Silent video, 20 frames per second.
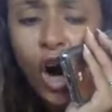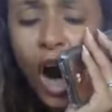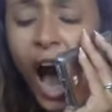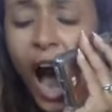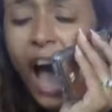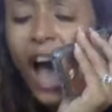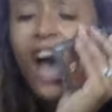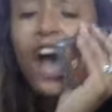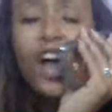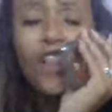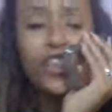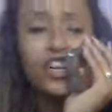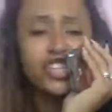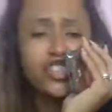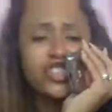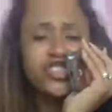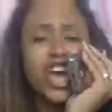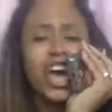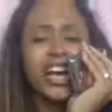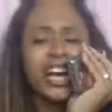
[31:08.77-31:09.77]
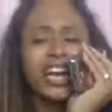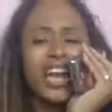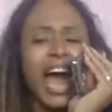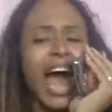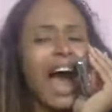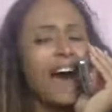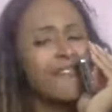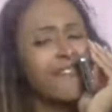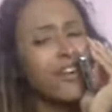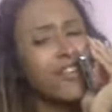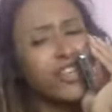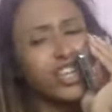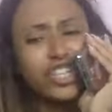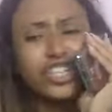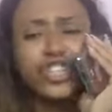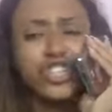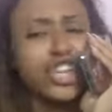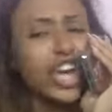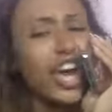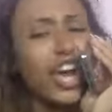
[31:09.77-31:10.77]
The second half of
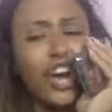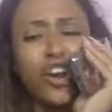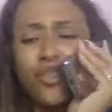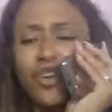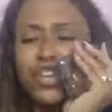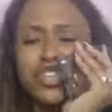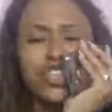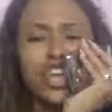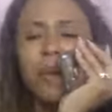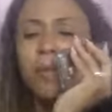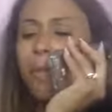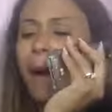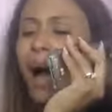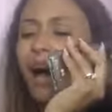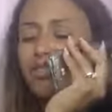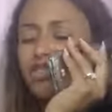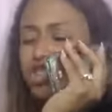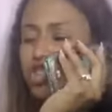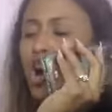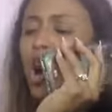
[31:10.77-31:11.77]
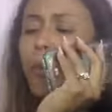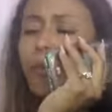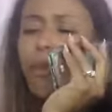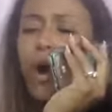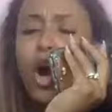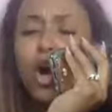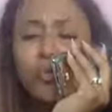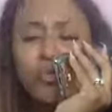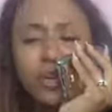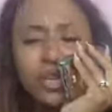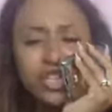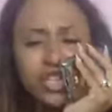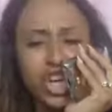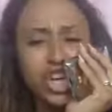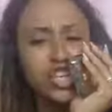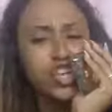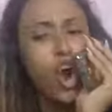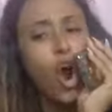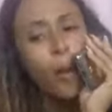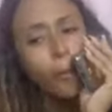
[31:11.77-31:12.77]
this year is about your purpose
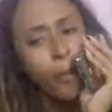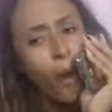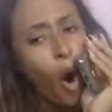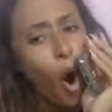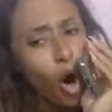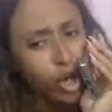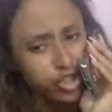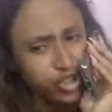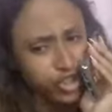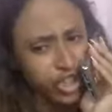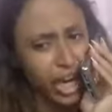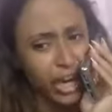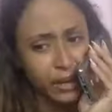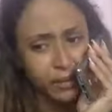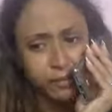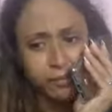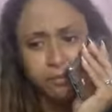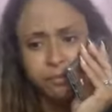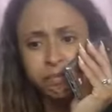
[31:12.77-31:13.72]
and your portion.